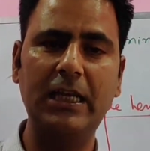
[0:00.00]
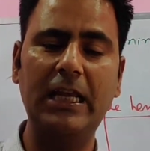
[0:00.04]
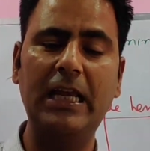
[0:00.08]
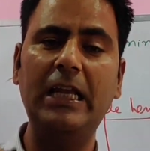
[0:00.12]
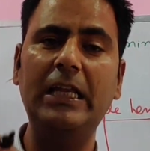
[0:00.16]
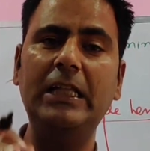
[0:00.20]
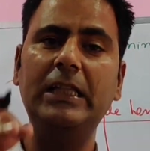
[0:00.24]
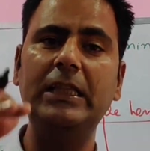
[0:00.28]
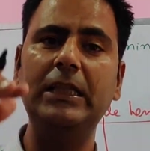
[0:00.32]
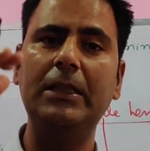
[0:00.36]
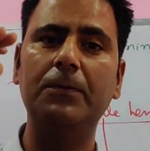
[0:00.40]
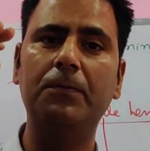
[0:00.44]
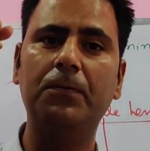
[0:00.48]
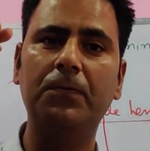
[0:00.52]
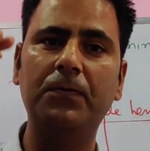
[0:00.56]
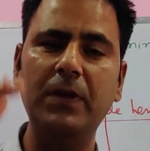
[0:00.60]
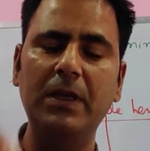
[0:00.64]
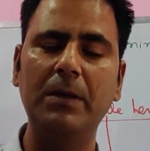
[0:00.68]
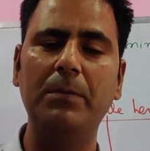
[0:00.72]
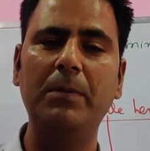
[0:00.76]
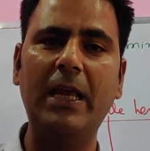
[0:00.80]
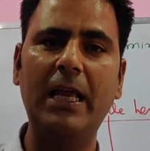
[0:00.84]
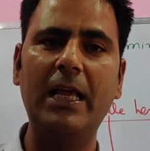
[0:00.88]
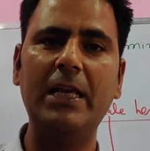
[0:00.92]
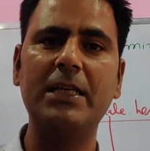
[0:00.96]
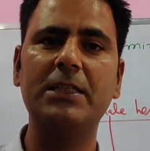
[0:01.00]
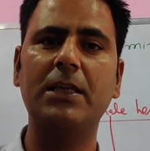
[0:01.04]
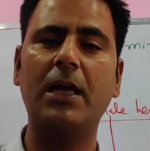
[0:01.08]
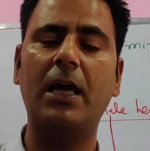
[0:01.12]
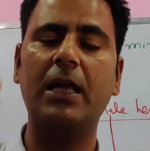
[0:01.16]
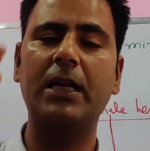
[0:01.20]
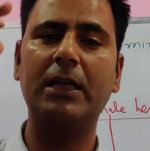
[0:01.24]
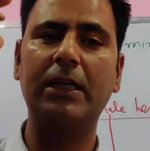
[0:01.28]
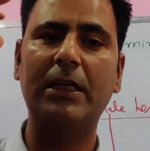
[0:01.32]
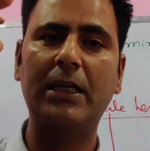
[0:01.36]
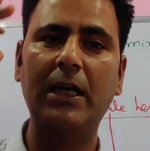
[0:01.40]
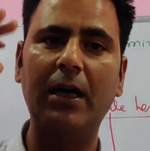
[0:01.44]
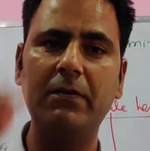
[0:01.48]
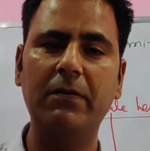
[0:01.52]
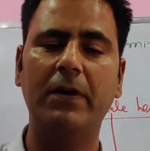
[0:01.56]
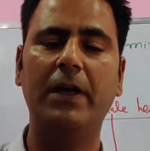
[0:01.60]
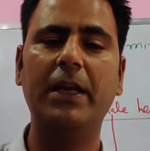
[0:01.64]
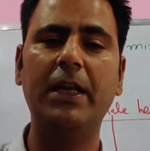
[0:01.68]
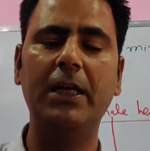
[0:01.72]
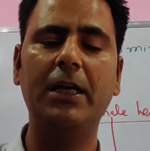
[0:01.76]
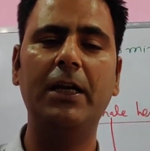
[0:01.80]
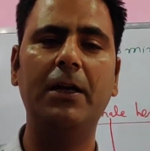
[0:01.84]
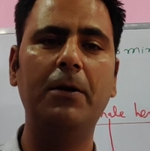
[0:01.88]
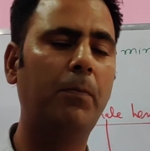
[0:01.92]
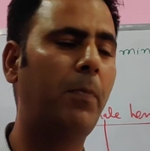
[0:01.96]
in the females are
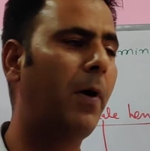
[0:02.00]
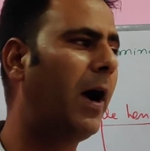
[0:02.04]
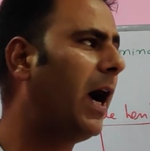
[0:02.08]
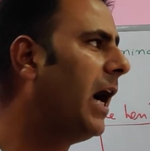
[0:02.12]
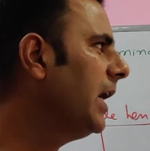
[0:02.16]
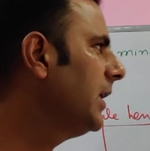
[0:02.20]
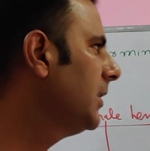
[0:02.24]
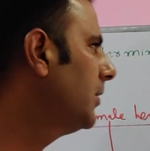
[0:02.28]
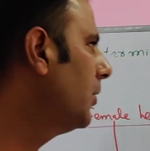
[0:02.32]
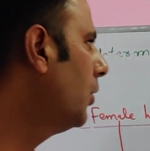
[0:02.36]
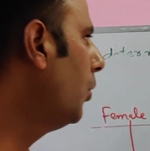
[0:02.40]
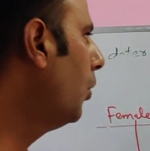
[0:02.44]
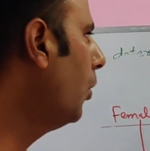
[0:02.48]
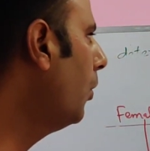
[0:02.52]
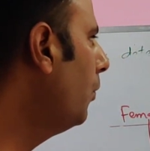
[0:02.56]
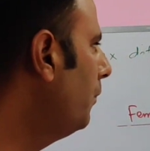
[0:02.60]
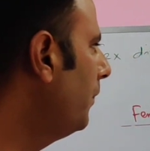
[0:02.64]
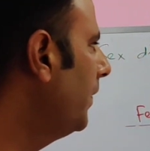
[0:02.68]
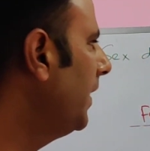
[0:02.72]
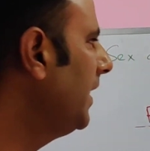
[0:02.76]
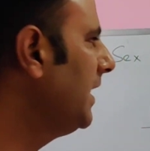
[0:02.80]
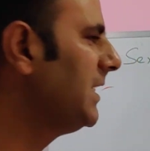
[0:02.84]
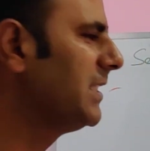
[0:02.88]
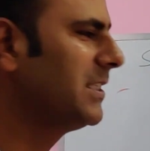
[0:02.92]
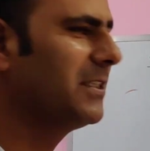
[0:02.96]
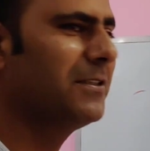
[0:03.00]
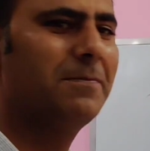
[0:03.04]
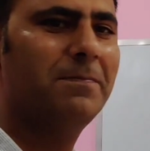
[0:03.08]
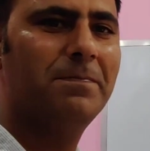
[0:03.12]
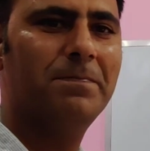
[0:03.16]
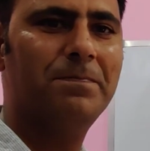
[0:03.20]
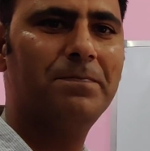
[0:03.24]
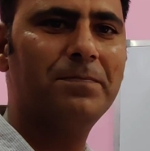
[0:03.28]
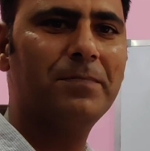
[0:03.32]
governed by the ovaries.